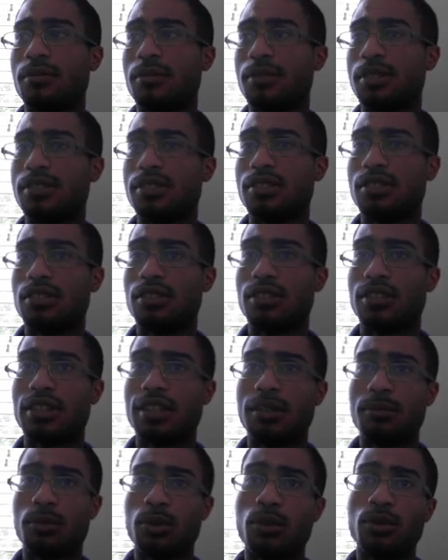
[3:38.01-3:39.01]
This is the look
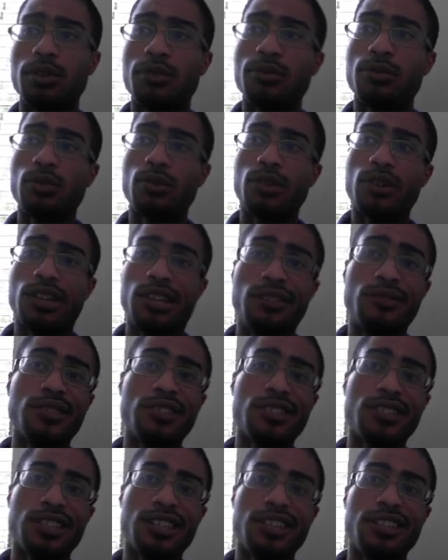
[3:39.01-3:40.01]
that I'm going for, even
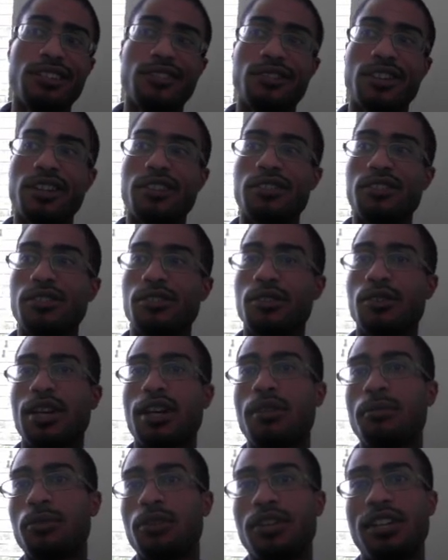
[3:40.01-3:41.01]
deciding rather
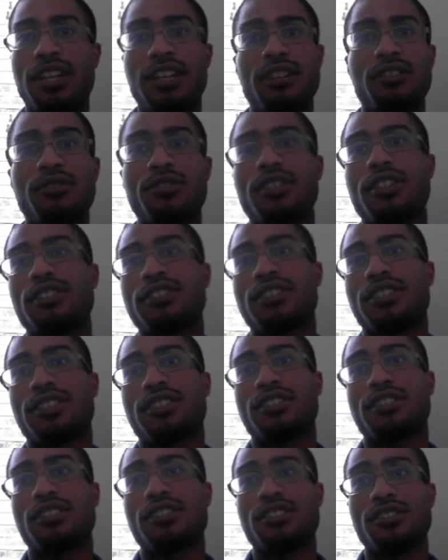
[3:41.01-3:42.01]
how I'm going to handle things
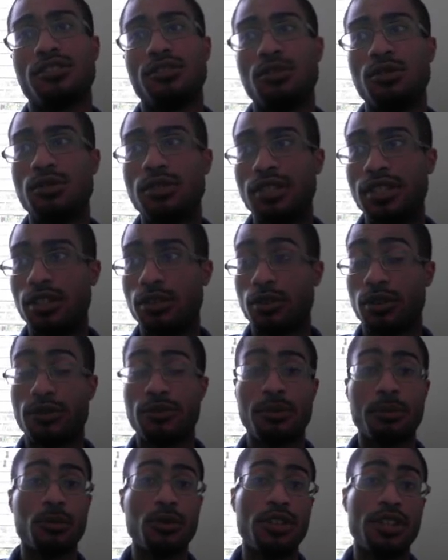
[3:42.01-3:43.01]
like such as nudity, or
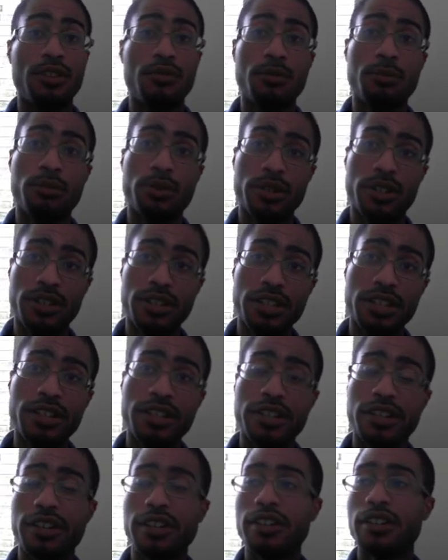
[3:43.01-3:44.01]
if I'm going to even put it
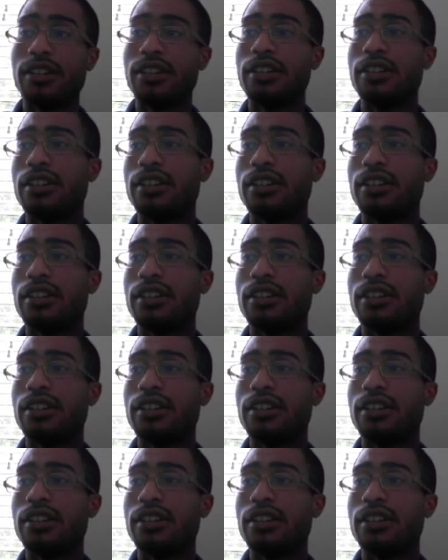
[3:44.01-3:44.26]
in there.